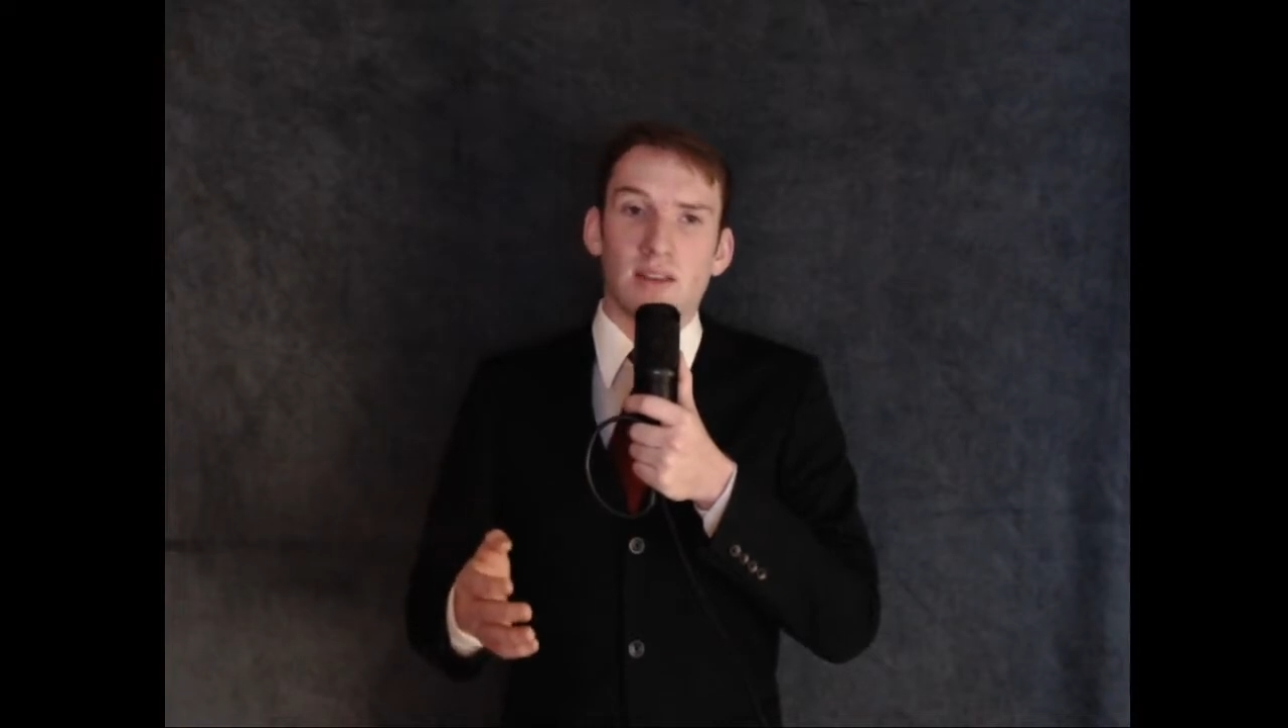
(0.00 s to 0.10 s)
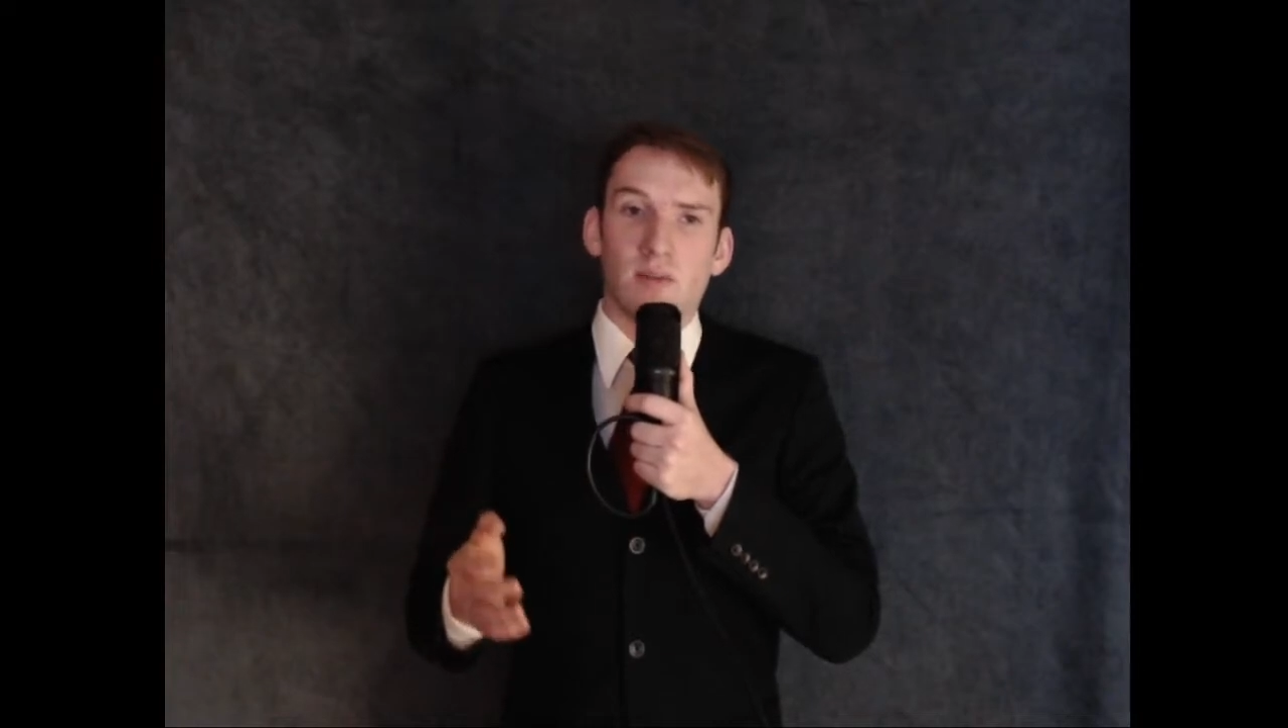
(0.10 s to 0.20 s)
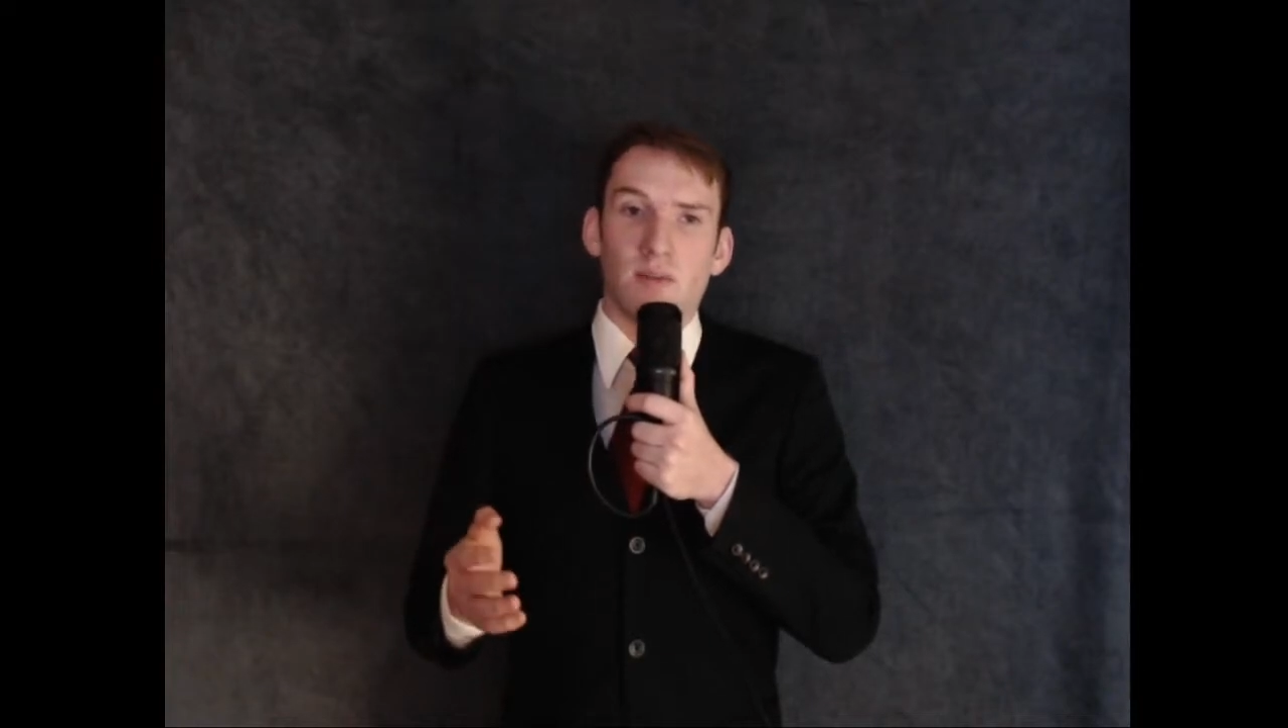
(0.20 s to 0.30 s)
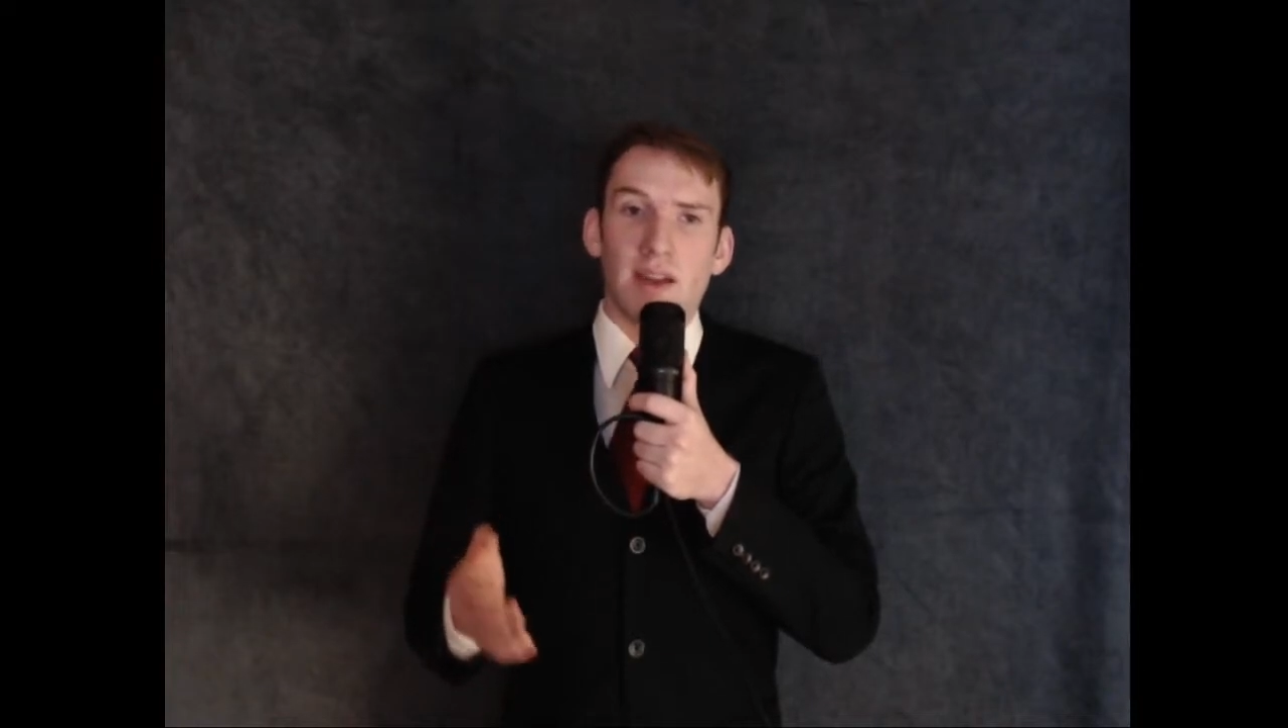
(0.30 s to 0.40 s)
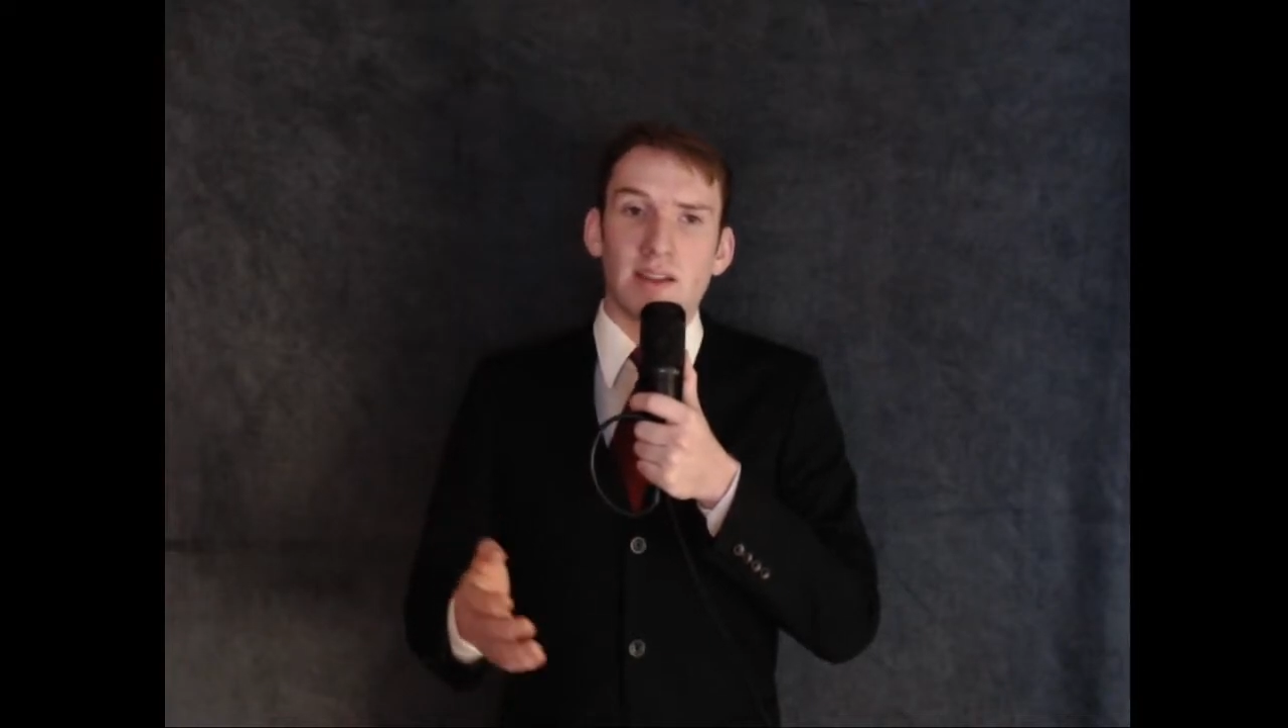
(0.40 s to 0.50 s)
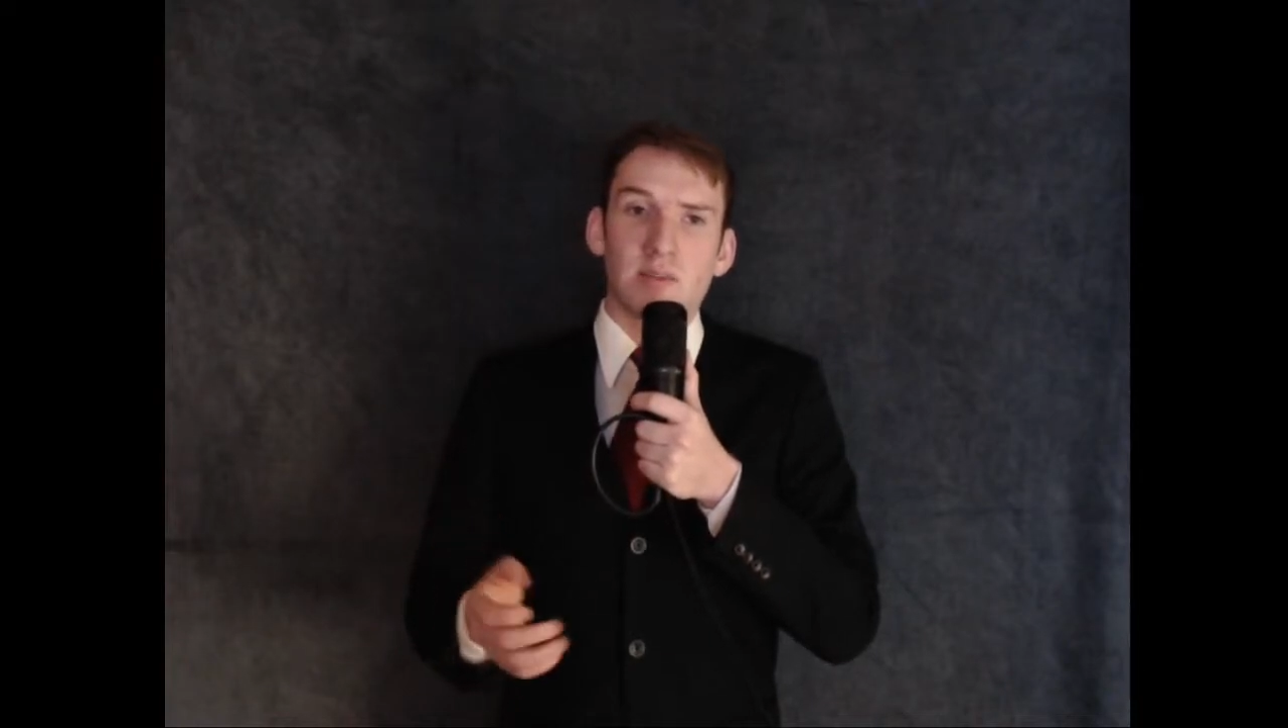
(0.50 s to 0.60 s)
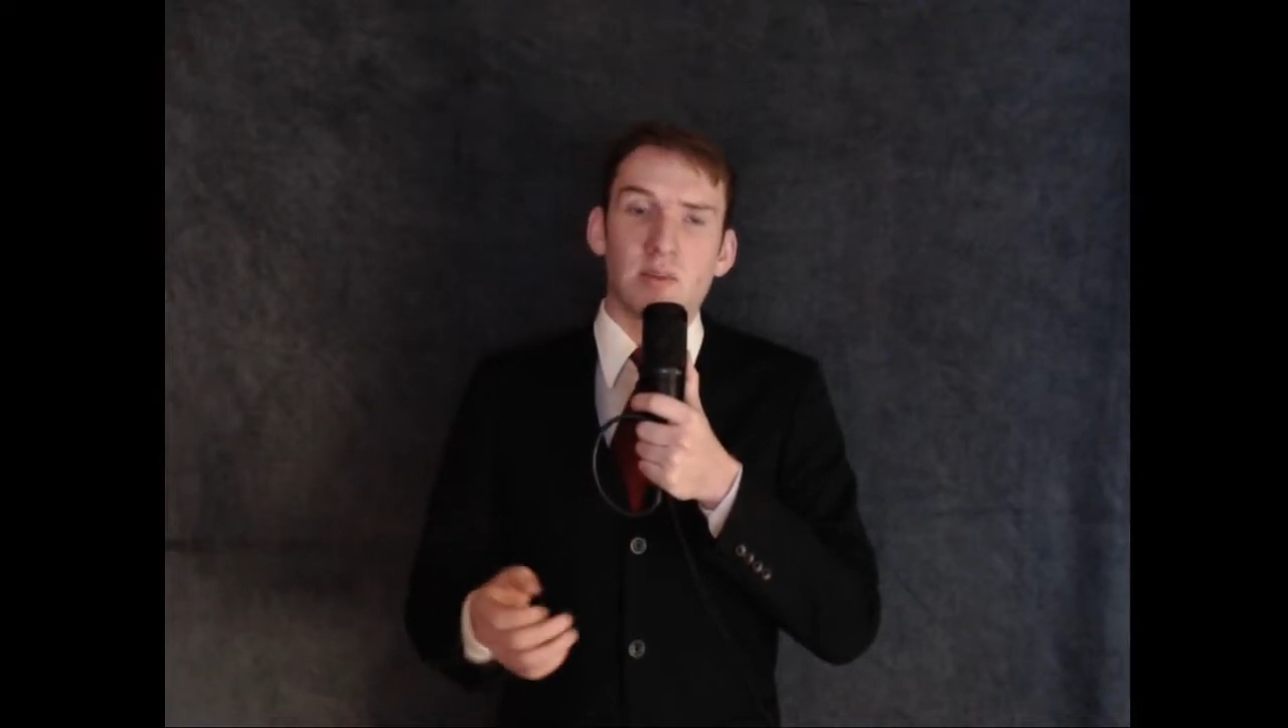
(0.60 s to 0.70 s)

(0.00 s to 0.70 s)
the vast